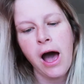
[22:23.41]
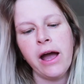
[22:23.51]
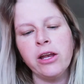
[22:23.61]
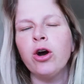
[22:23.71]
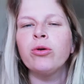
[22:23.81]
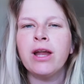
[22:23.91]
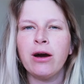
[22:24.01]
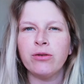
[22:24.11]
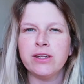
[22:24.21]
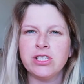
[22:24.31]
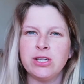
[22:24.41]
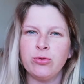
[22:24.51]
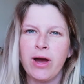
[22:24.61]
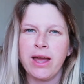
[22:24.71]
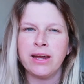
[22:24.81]
I know now that she
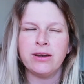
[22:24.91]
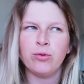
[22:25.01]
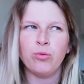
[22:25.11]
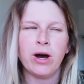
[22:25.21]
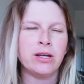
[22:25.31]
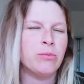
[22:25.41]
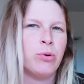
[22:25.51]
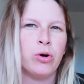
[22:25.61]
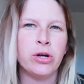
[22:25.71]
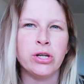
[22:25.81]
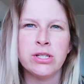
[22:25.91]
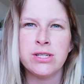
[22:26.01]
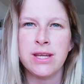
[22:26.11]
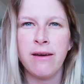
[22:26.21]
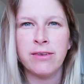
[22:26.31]
weighed
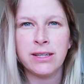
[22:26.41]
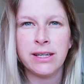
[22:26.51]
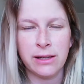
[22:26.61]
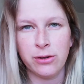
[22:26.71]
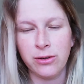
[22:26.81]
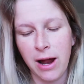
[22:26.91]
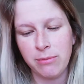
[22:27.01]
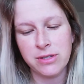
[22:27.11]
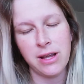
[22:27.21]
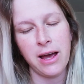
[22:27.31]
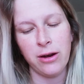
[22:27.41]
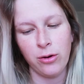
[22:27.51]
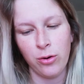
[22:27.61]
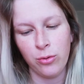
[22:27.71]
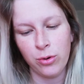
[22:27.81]
1.7 kilograms. I
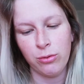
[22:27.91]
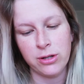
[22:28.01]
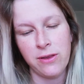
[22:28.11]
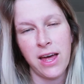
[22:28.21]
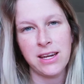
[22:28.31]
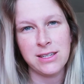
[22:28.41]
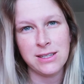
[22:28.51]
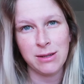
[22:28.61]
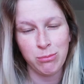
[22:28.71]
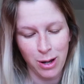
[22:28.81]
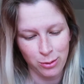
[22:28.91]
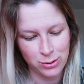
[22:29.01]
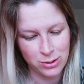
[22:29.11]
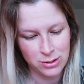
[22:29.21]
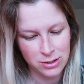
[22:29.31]
don't know what that is in
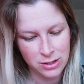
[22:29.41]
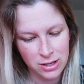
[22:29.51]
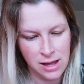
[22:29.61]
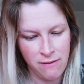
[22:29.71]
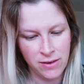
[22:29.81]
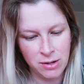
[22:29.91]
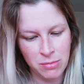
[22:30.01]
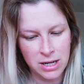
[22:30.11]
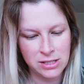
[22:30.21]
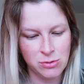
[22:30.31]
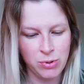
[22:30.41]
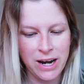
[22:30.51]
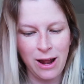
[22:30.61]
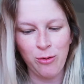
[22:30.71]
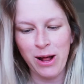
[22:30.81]
pounds. 7 months
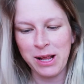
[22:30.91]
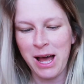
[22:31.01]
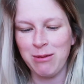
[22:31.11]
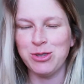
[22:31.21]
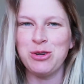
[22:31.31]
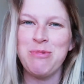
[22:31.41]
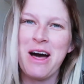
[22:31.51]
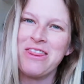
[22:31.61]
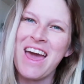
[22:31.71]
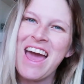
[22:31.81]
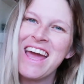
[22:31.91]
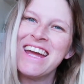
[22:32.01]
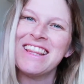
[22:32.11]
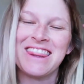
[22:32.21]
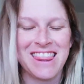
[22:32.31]
pregnant. Welcome to month
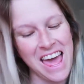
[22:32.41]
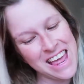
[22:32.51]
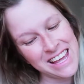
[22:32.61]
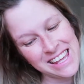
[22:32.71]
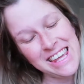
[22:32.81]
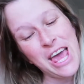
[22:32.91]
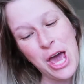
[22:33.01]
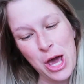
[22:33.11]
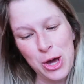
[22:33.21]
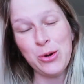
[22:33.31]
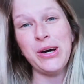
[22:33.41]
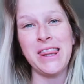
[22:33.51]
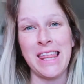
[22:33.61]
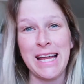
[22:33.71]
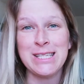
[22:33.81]
8. Thank you.
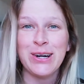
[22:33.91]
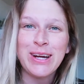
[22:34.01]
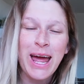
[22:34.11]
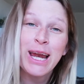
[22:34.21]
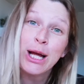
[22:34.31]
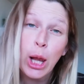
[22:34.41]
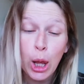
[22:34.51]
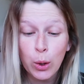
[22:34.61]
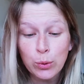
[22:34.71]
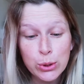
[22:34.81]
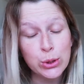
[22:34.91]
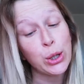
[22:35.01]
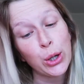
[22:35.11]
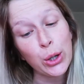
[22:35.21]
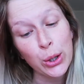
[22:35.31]
Things are getting
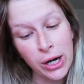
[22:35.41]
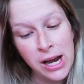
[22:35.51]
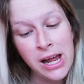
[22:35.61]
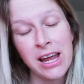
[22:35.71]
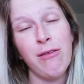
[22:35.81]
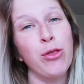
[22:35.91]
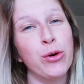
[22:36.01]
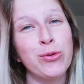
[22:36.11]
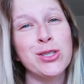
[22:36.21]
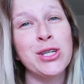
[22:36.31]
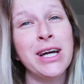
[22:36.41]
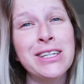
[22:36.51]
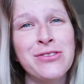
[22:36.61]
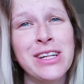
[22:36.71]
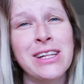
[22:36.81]
closer. Even though it was a
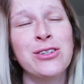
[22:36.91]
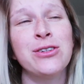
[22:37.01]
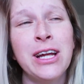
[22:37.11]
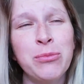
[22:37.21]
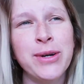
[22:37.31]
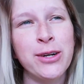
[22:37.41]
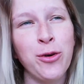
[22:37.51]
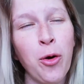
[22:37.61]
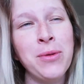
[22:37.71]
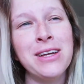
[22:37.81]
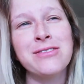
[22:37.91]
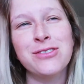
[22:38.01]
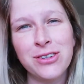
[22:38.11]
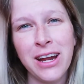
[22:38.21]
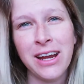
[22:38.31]
nice feeling to not bring her home
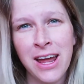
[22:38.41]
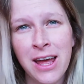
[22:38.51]
yesterday.